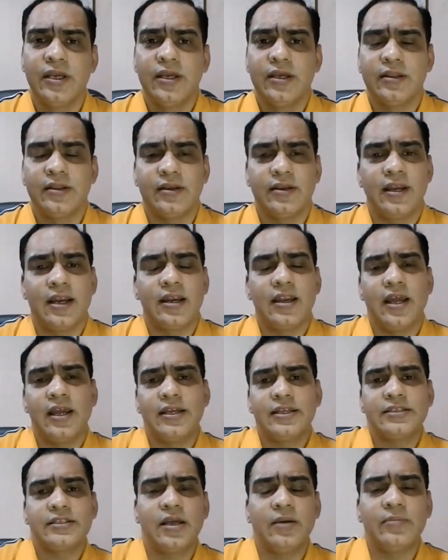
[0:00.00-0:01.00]
The deadline
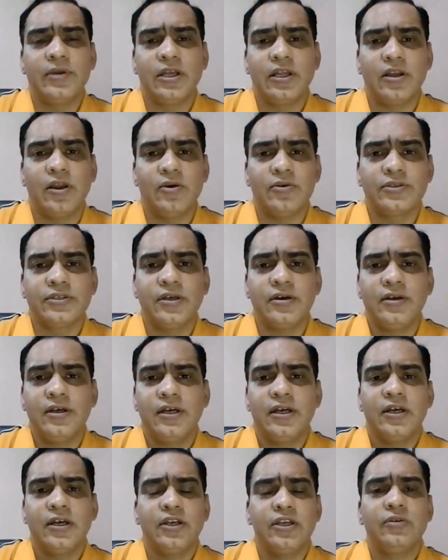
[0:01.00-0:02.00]
is coming closer.
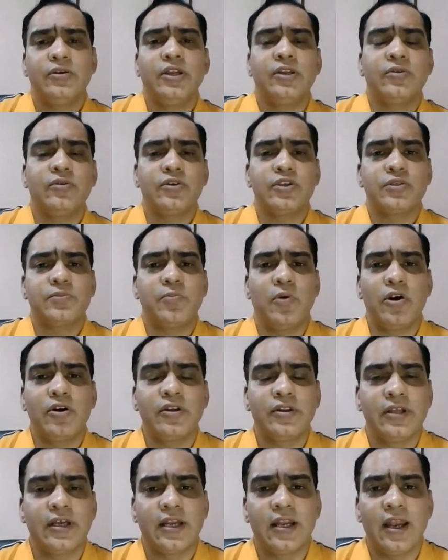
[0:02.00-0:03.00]
You need to respond
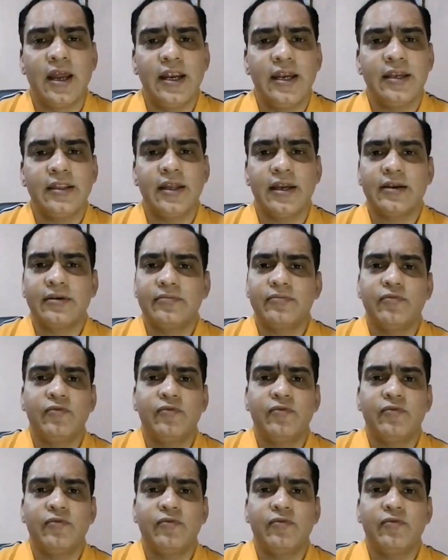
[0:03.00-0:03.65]
to the client that